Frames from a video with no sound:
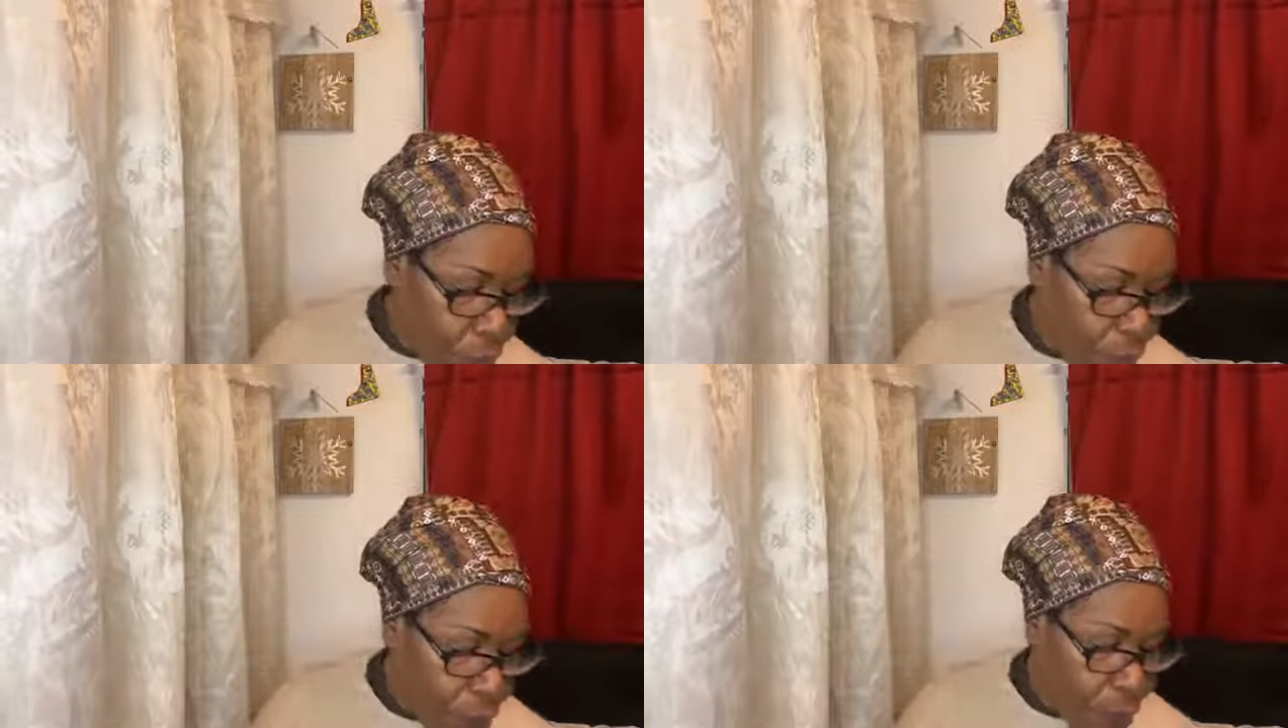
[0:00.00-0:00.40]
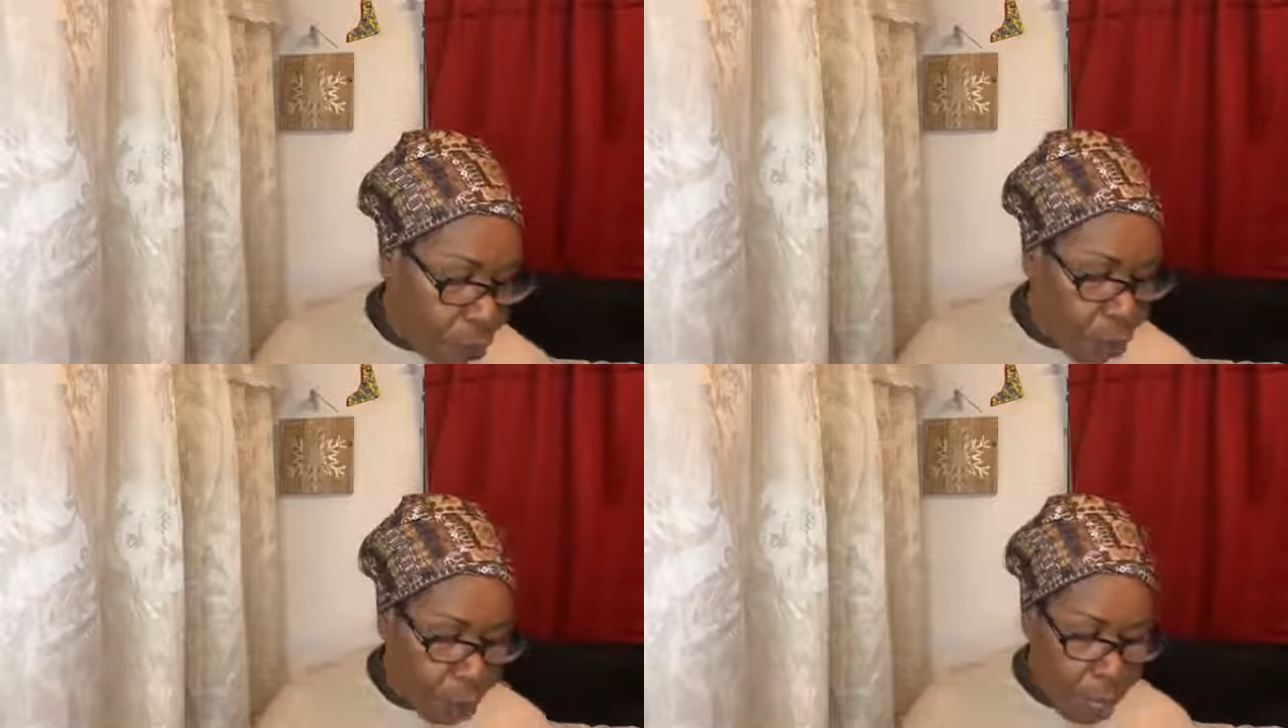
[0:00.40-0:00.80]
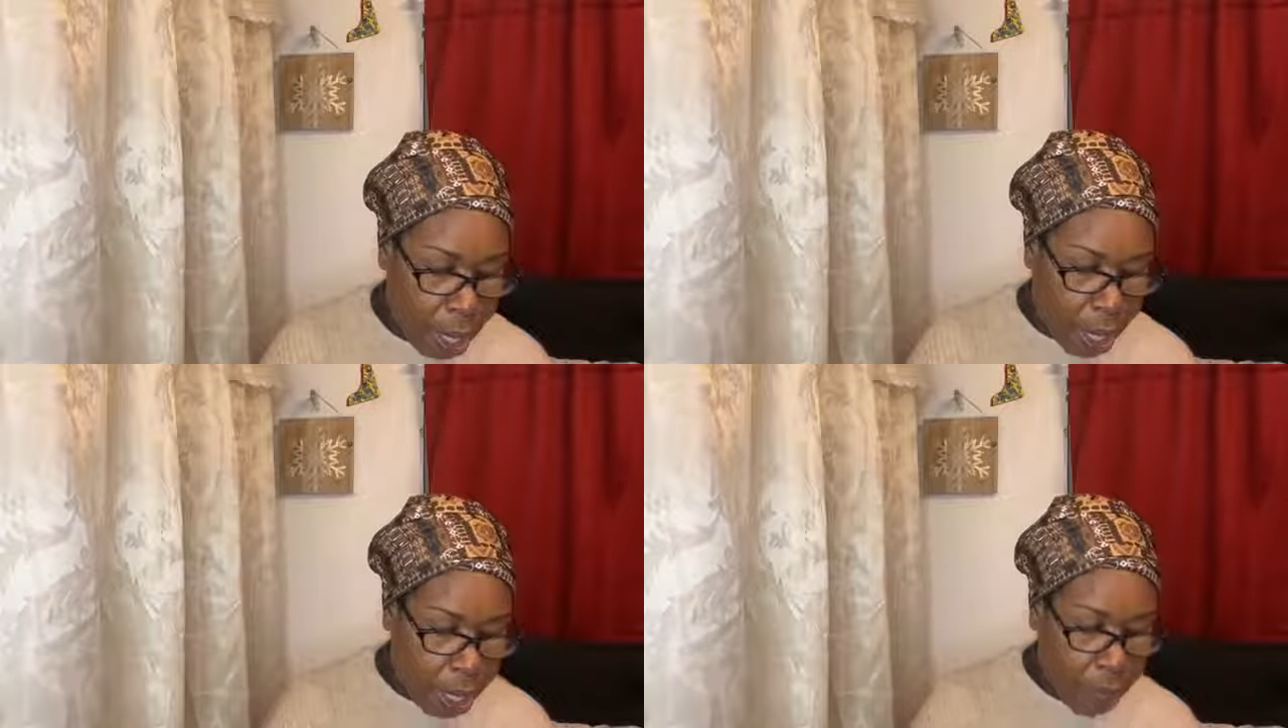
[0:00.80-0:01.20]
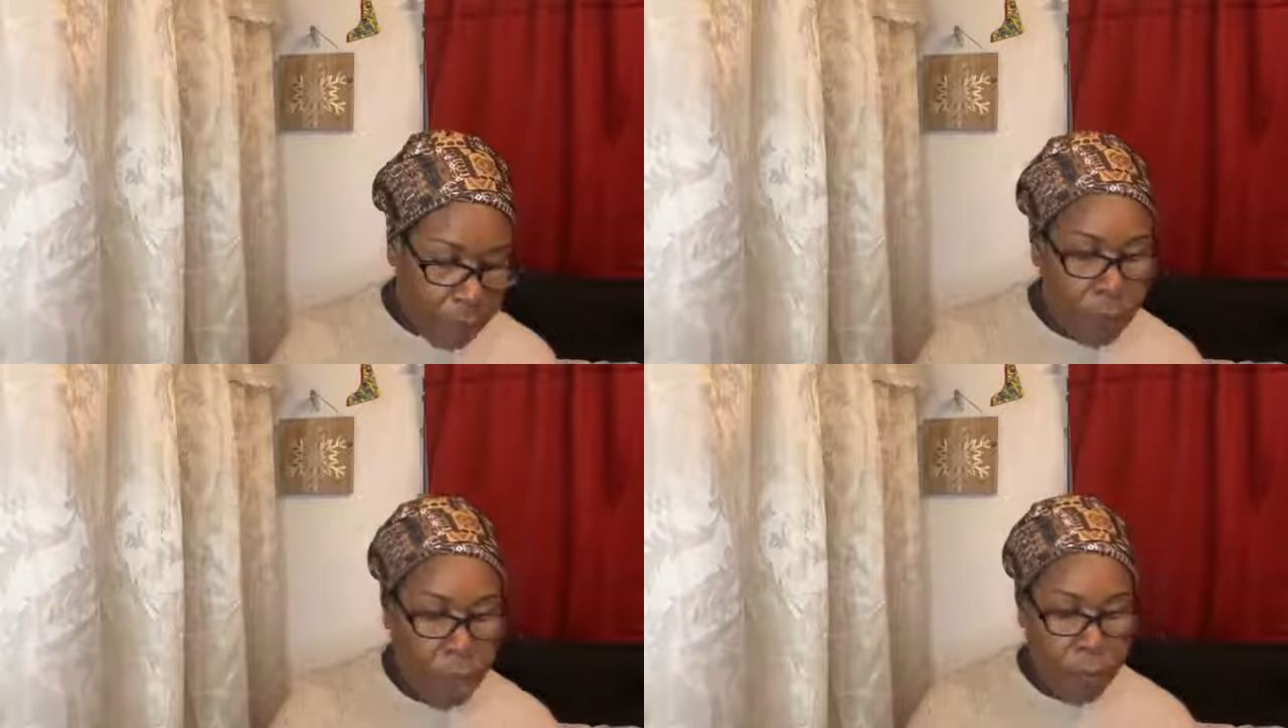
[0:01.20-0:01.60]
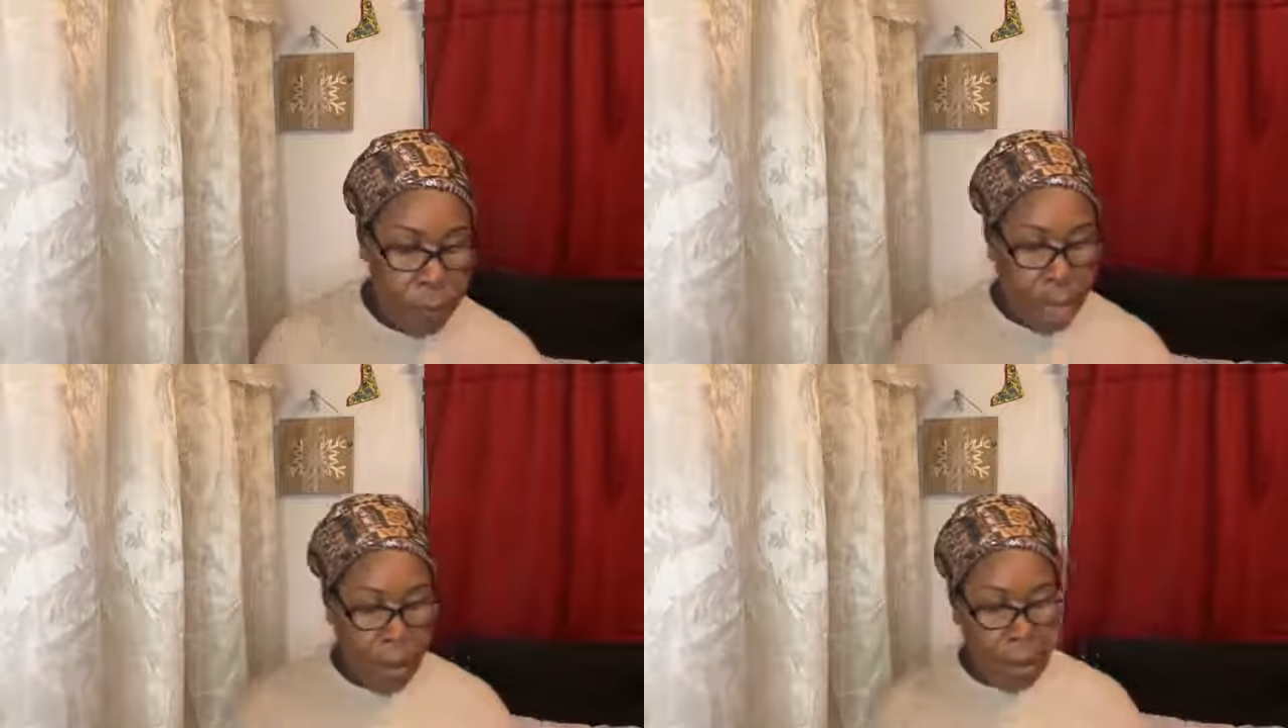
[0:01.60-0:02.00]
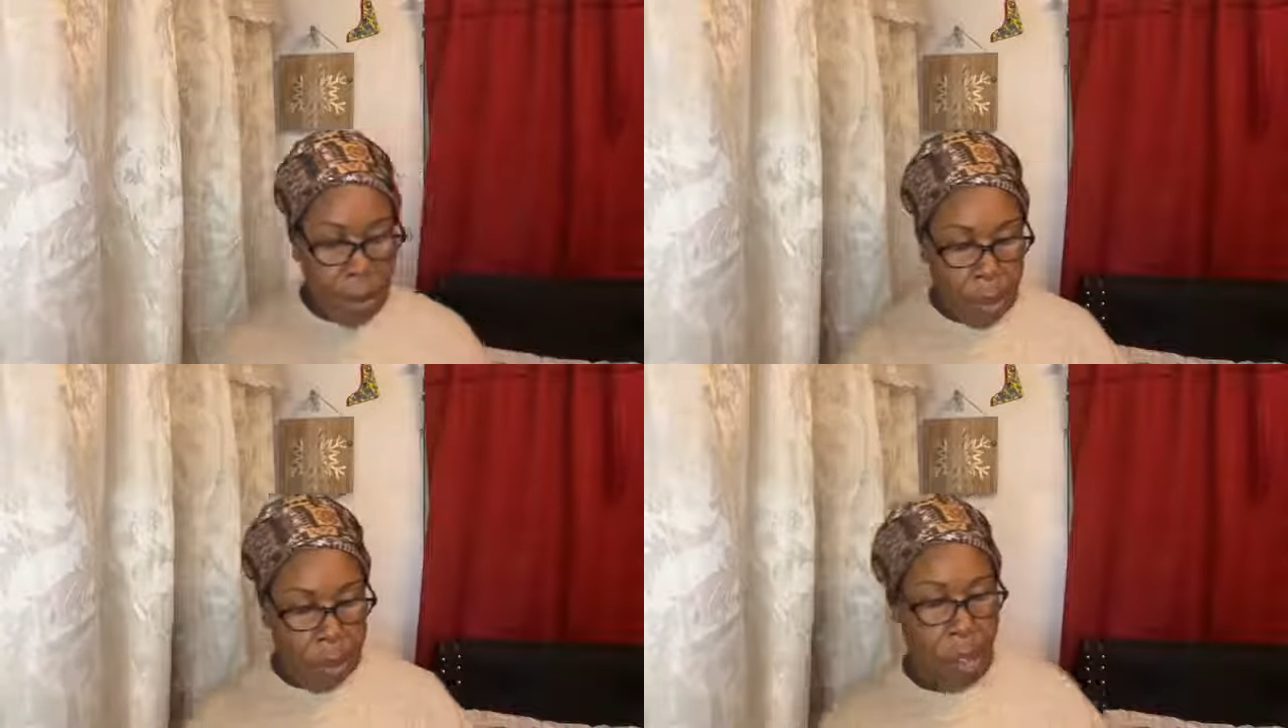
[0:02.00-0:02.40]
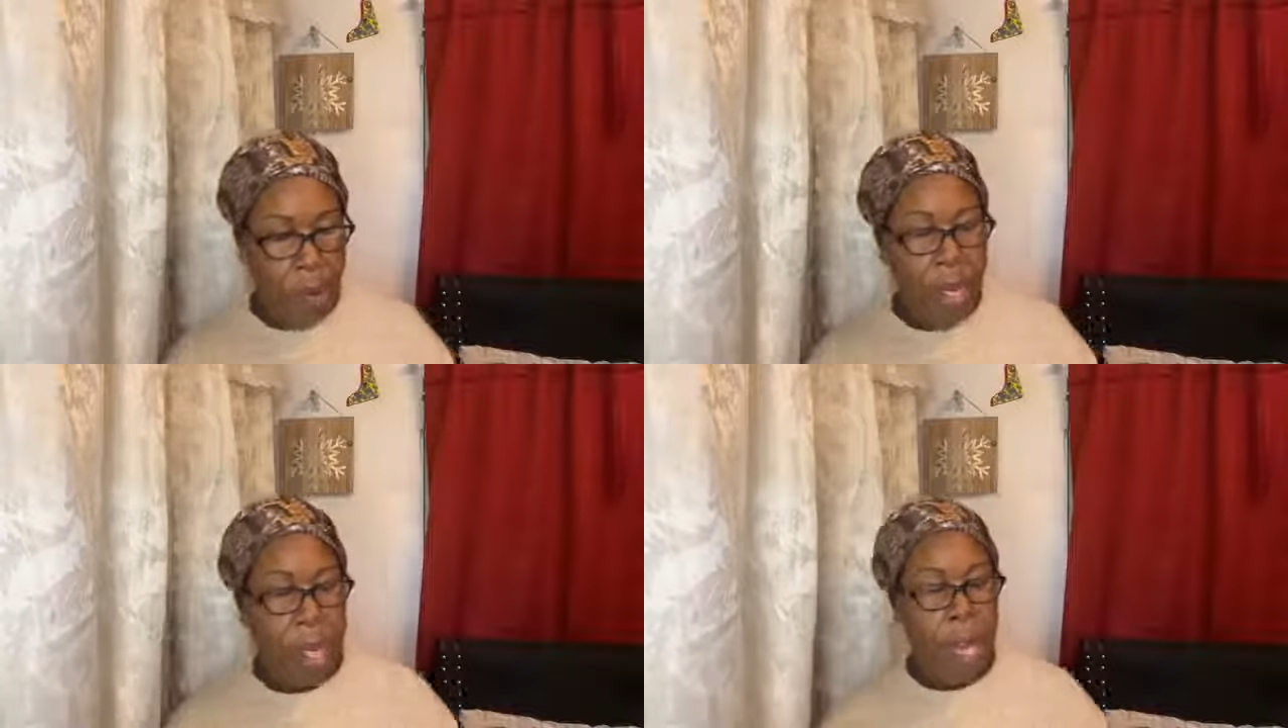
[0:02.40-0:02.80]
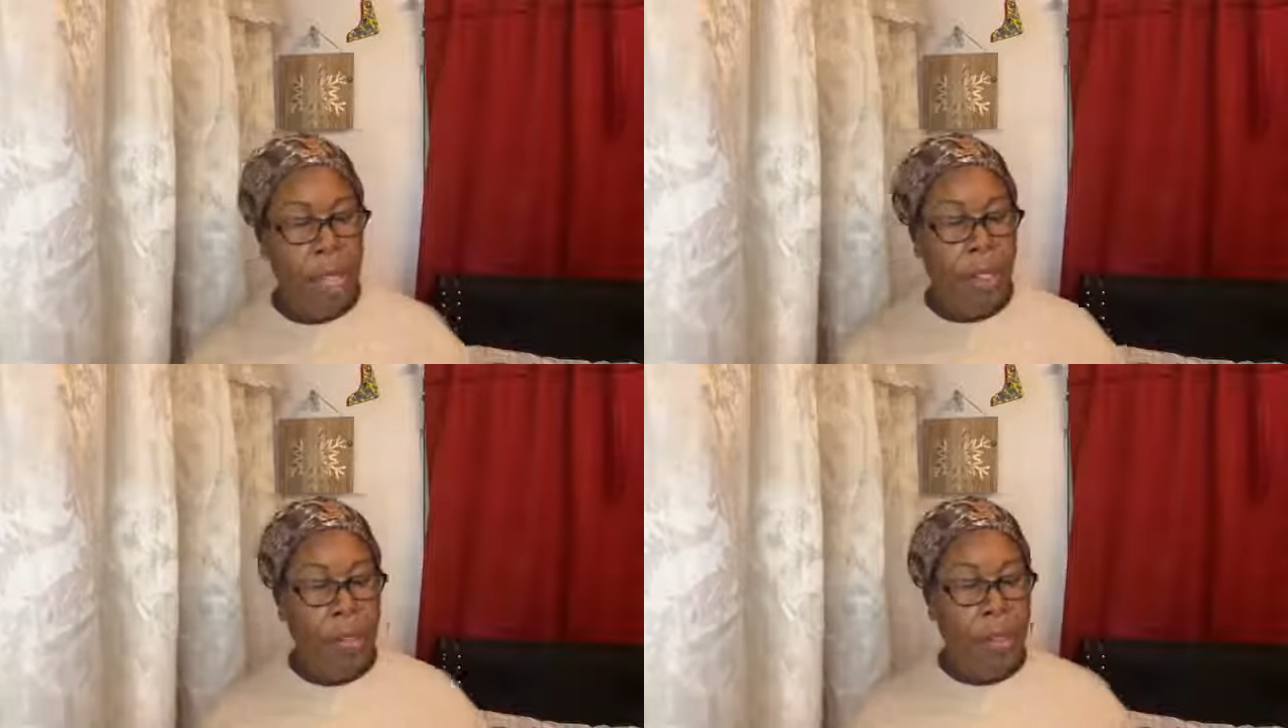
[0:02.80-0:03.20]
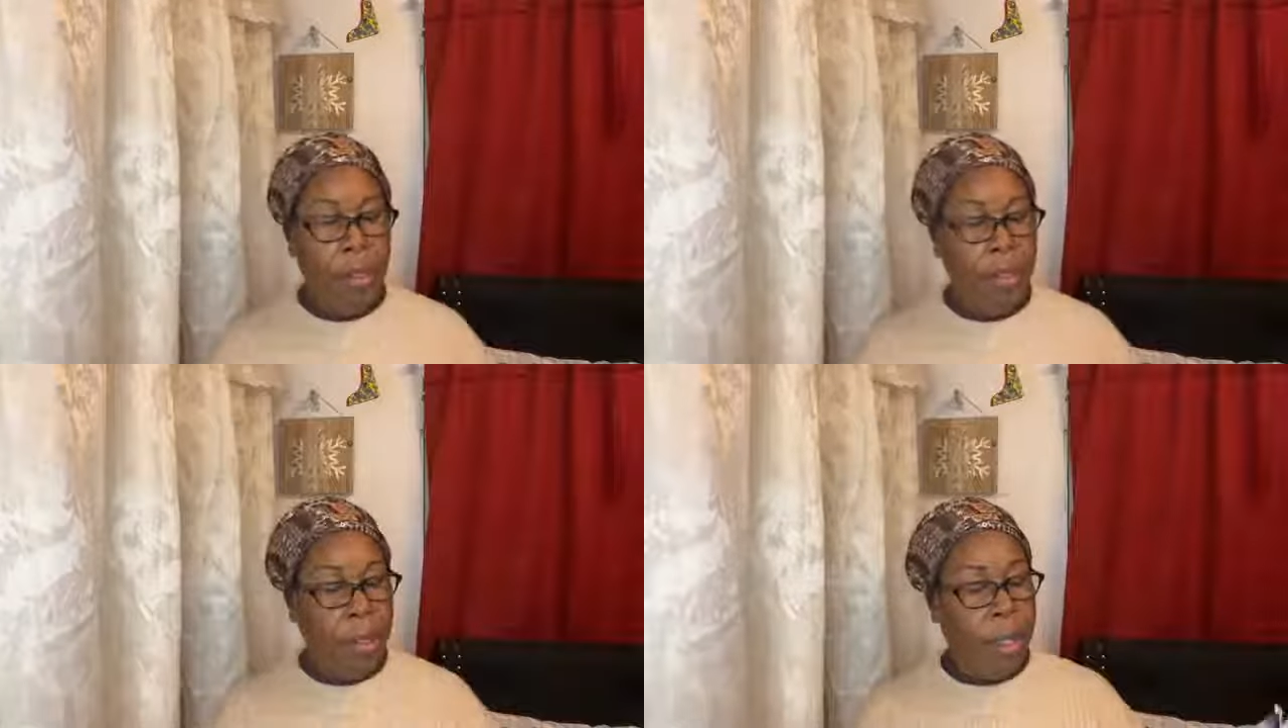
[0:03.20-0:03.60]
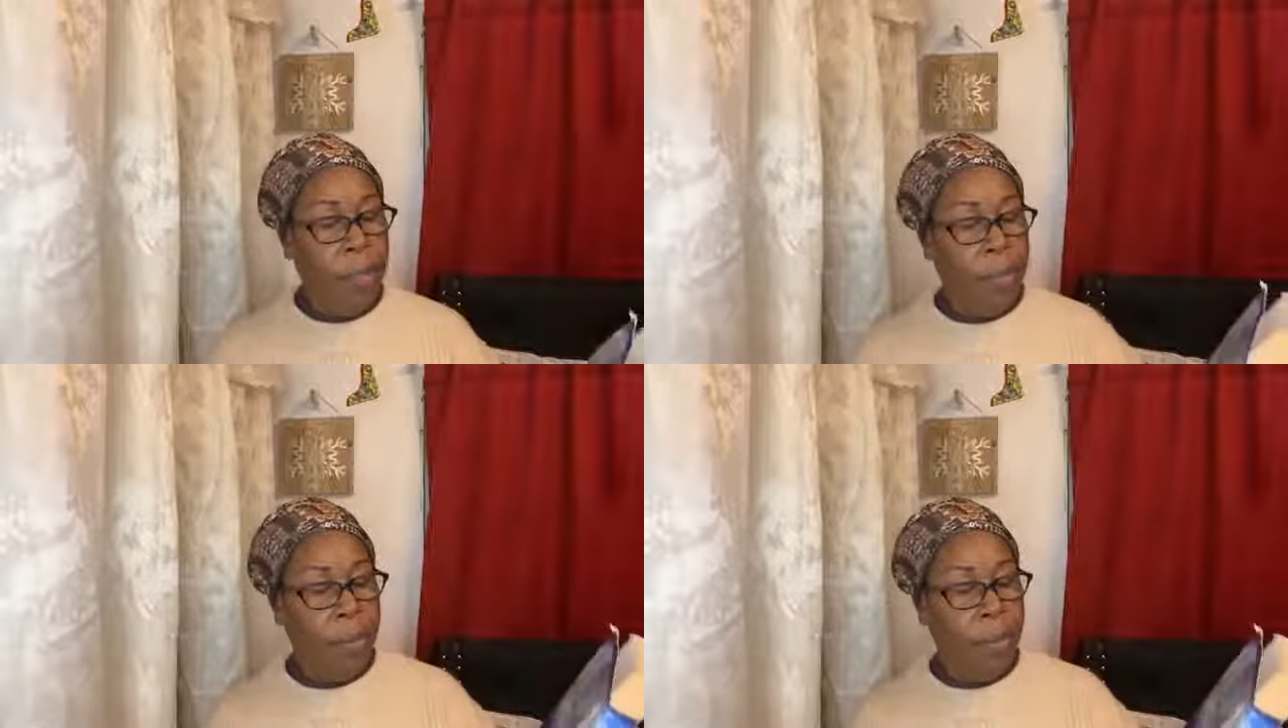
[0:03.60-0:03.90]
if you look at, if or if you have the book, The Great Controversy,